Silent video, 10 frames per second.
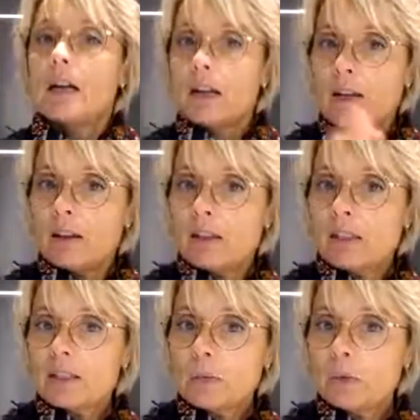in the
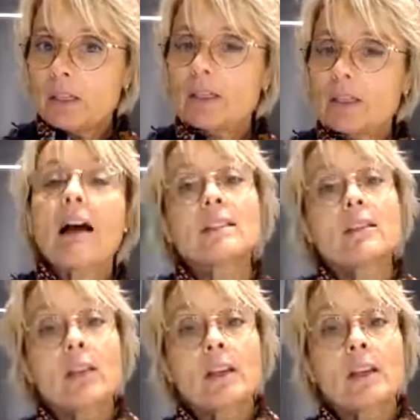same week as
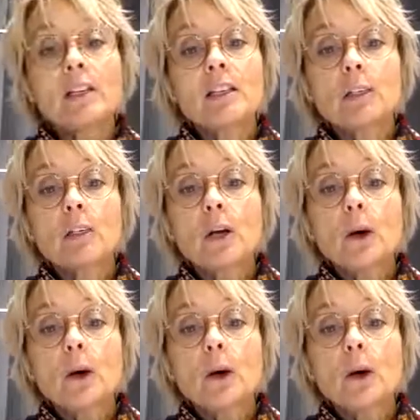the kitchen?